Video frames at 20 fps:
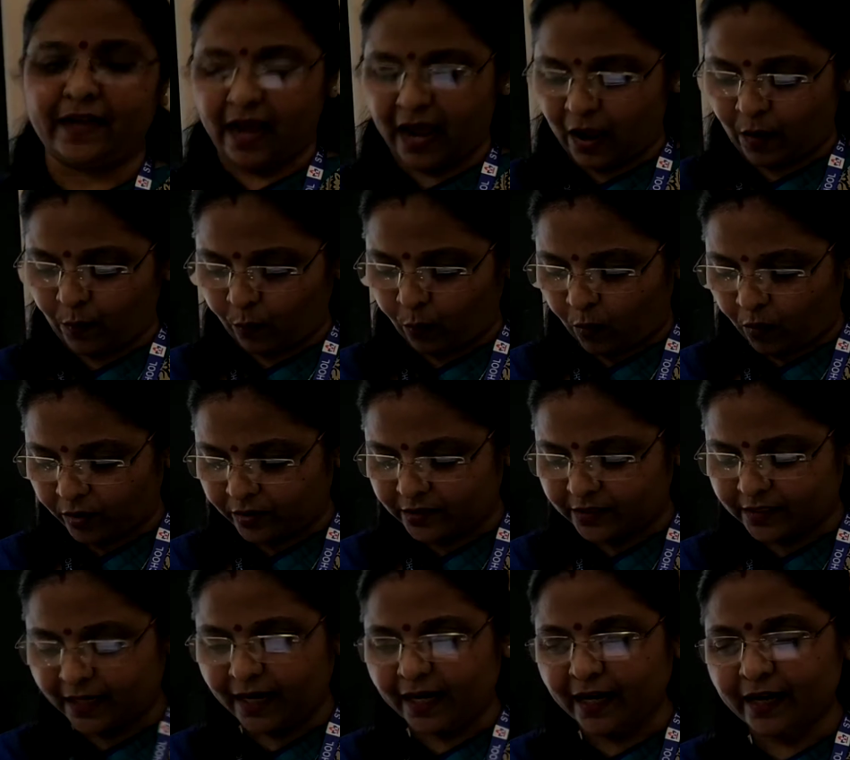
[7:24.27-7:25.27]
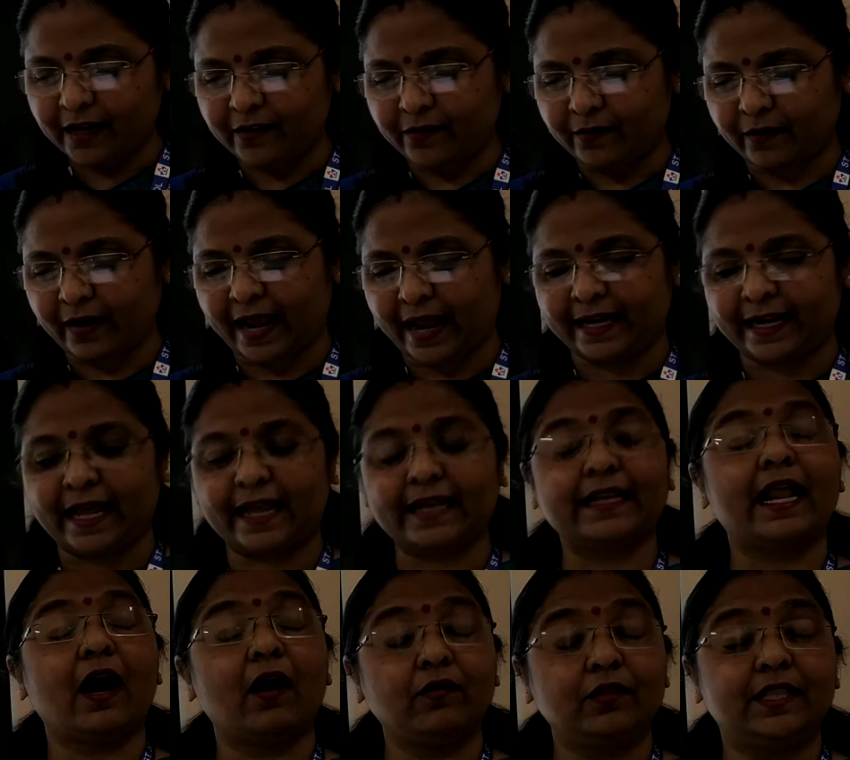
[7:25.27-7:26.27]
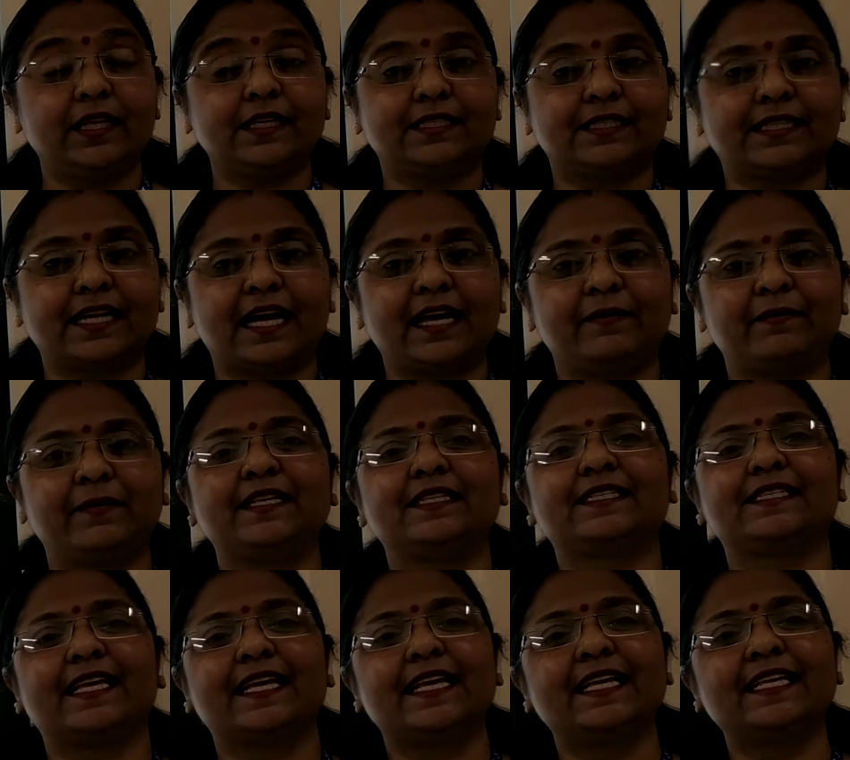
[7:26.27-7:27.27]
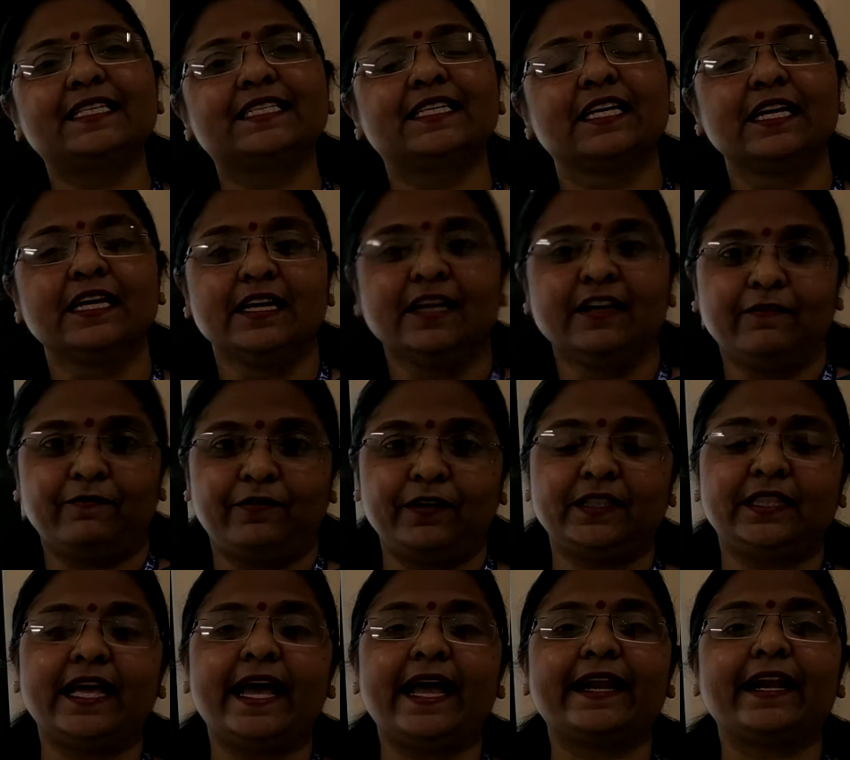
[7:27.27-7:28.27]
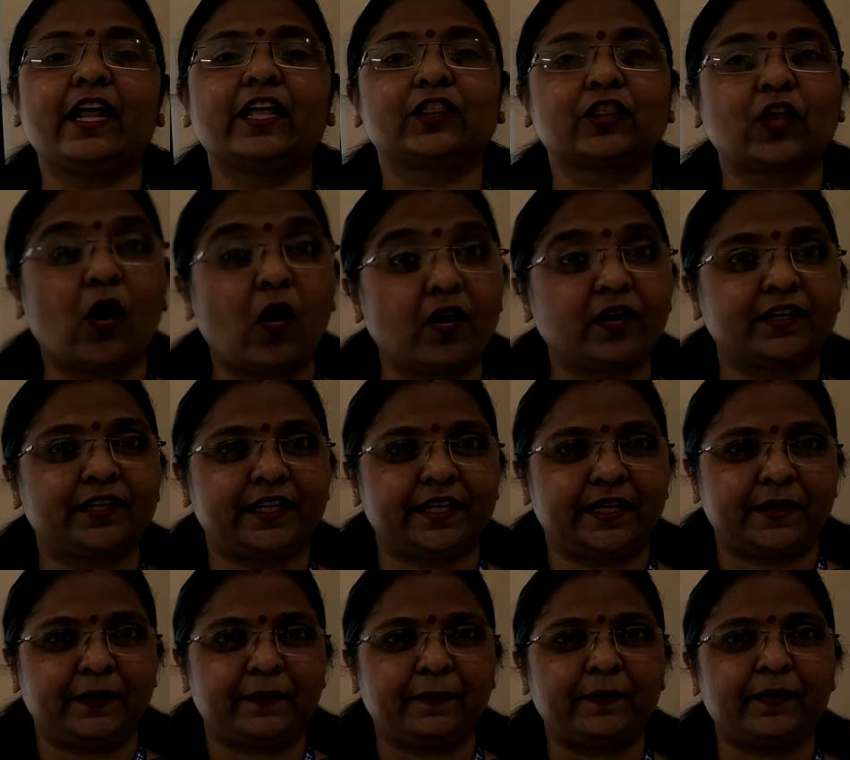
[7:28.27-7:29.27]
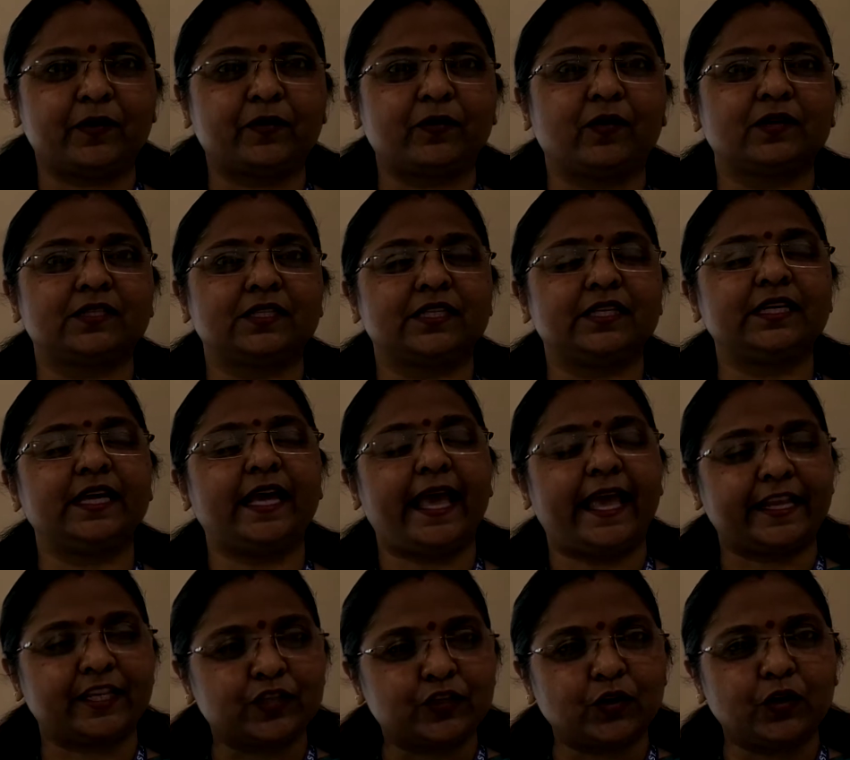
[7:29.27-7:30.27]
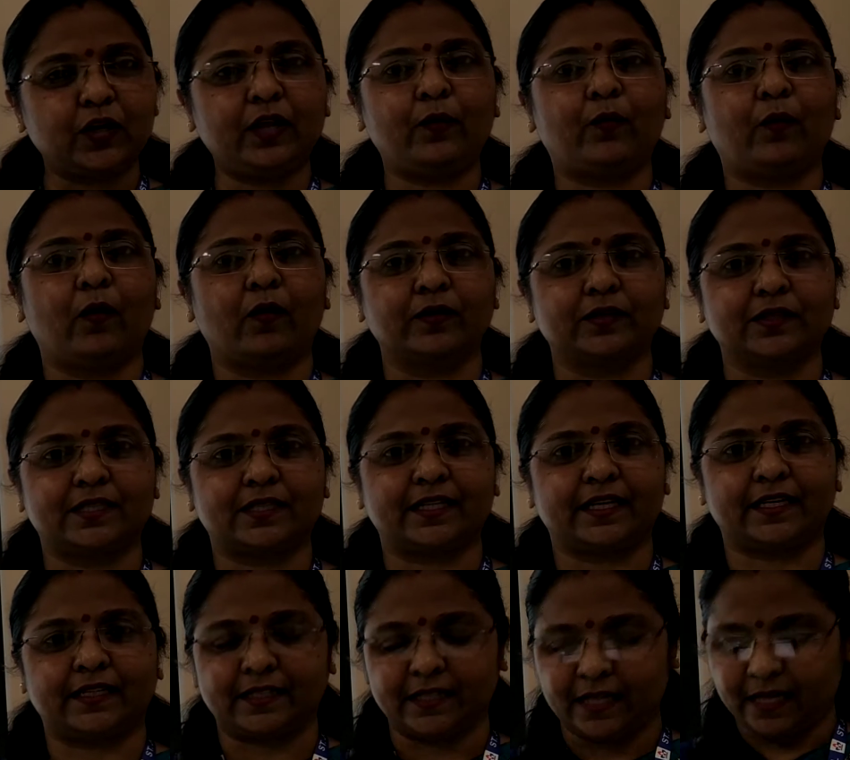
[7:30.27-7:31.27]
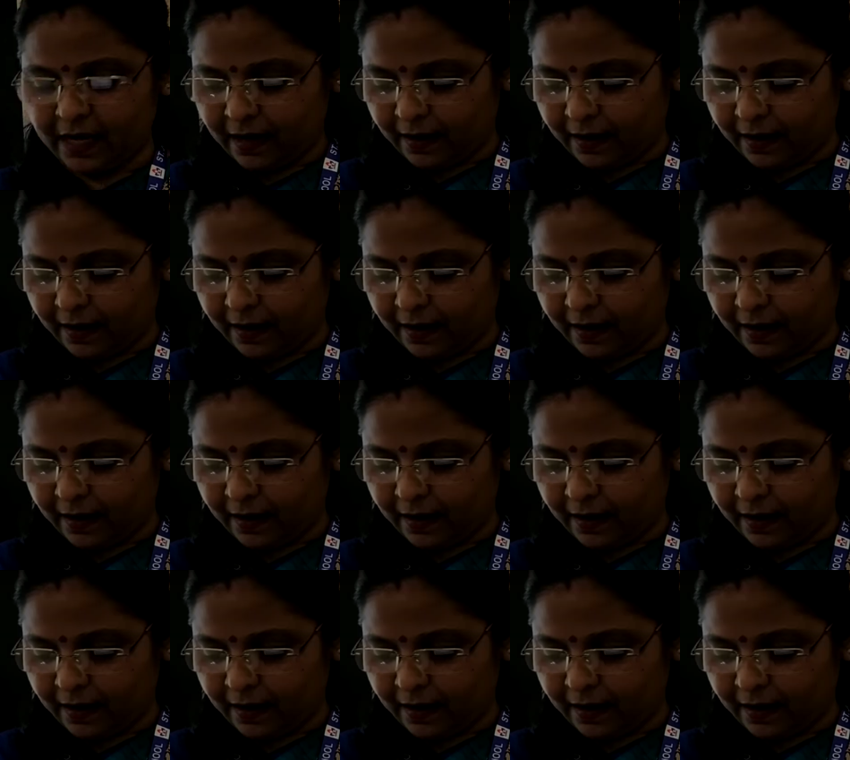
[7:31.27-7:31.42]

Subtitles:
I want a ride. And now this time he says with an authority because he actually wants it.